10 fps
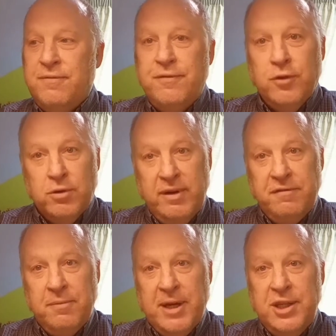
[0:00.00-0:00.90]
for
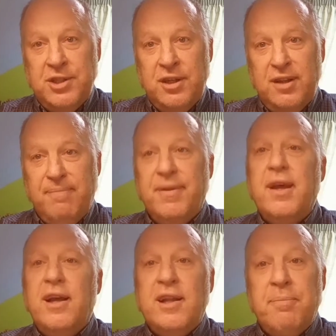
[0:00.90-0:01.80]
information.
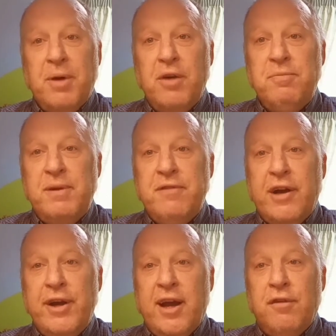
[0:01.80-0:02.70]
They've both been
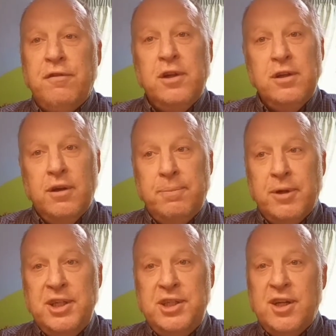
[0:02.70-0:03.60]
very helpful, and I
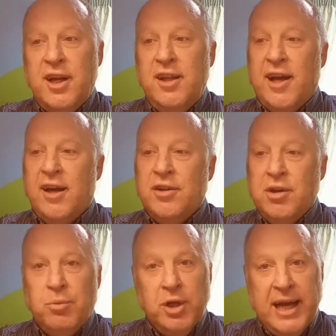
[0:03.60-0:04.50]
appreciate that. I
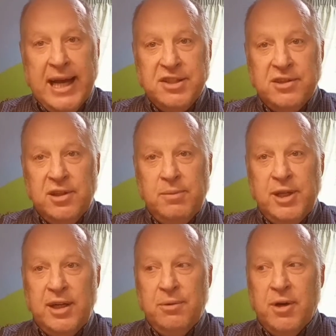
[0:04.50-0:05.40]
don't want to hassle him in
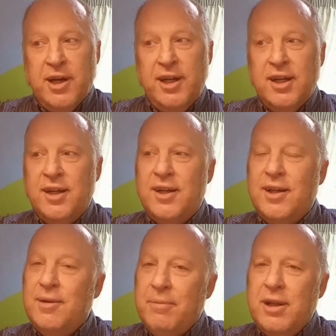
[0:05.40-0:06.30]
any way,
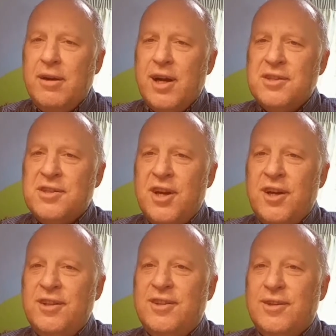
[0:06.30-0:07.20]
but there are
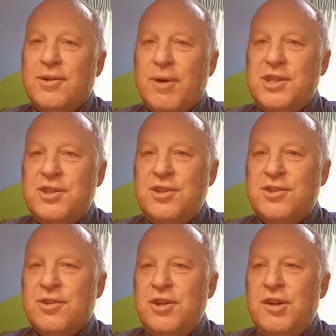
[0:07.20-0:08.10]
certain questions
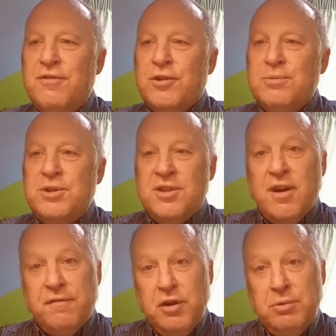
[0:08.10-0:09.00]
on uniforms and
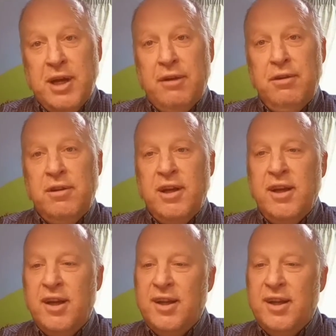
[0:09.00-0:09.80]
stuff, no doubt, that